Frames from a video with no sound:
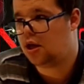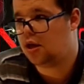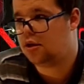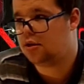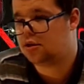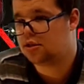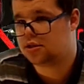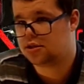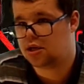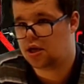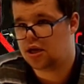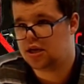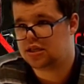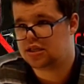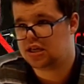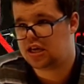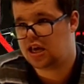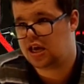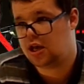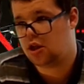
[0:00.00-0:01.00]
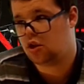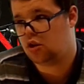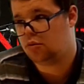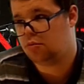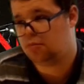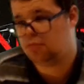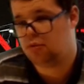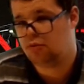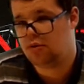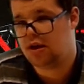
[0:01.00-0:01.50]
deciding to kill
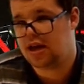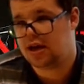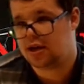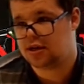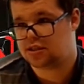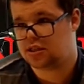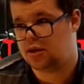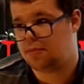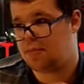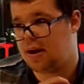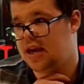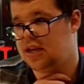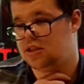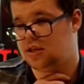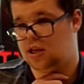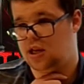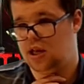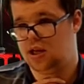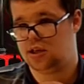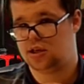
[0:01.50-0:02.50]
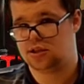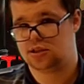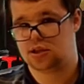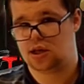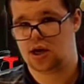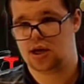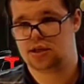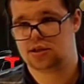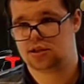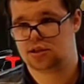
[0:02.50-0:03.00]
Maria, because he basically
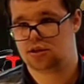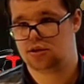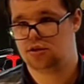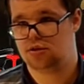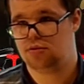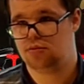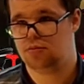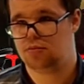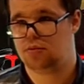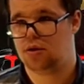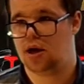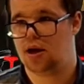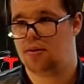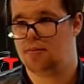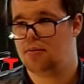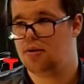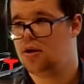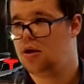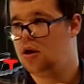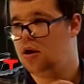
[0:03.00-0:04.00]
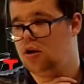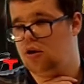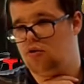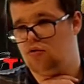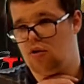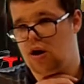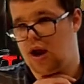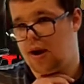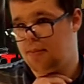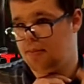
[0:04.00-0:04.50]
decides to
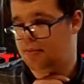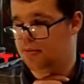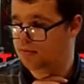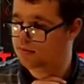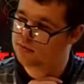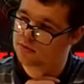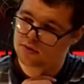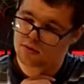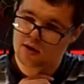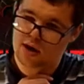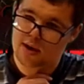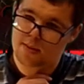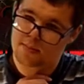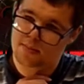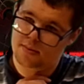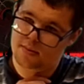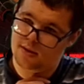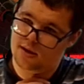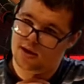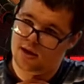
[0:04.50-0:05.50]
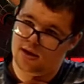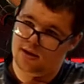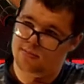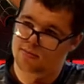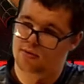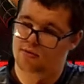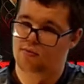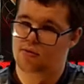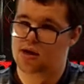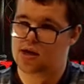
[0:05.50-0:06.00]
grab
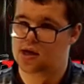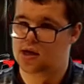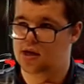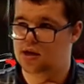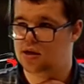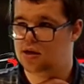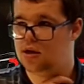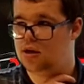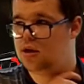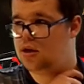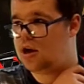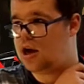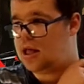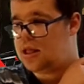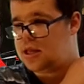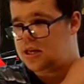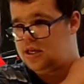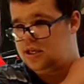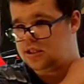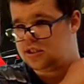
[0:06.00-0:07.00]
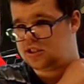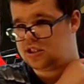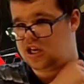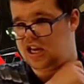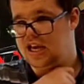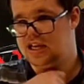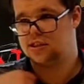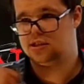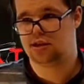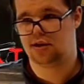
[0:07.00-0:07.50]
Maria, and then he
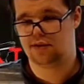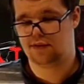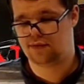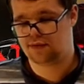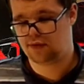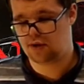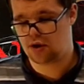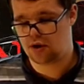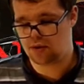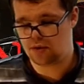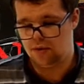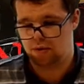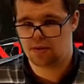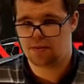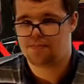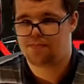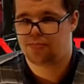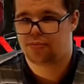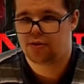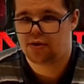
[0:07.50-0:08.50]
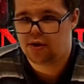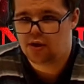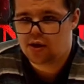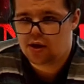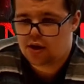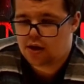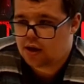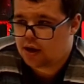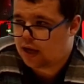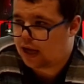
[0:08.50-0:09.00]
slits her throat,
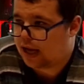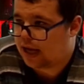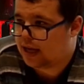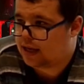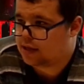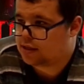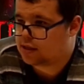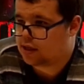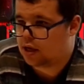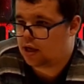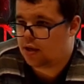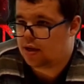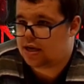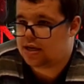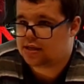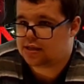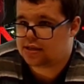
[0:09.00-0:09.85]
and he